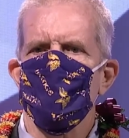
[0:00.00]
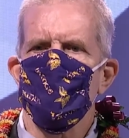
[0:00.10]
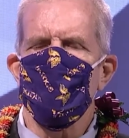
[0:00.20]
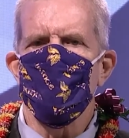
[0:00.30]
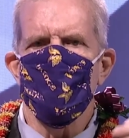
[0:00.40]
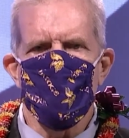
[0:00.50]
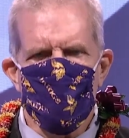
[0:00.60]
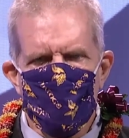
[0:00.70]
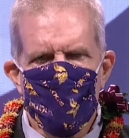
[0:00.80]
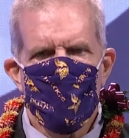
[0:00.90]
She's going to be
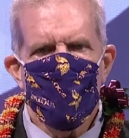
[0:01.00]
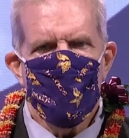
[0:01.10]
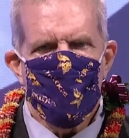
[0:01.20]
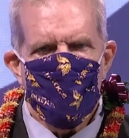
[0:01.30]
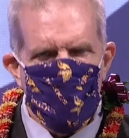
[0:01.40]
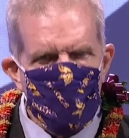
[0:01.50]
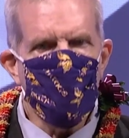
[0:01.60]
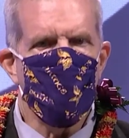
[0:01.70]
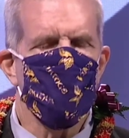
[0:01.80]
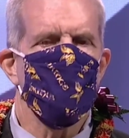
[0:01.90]
busy meeting with the
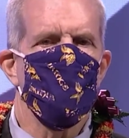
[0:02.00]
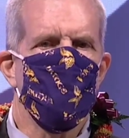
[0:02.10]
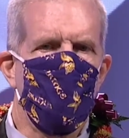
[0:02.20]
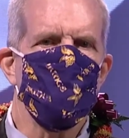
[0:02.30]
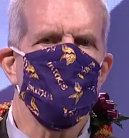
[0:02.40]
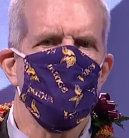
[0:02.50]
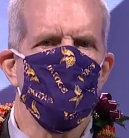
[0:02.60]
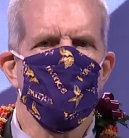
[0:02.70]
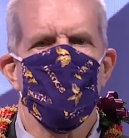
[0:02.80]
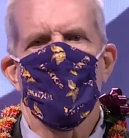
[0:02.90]
new
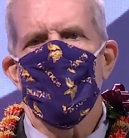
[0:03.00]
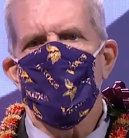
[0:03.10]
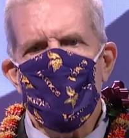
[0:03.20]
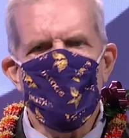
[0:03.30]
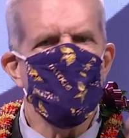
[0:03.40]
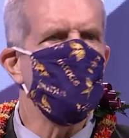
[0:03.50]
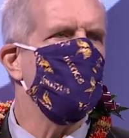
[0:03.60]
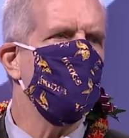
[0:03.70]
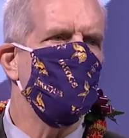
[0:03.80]
Honolulu prosecutor,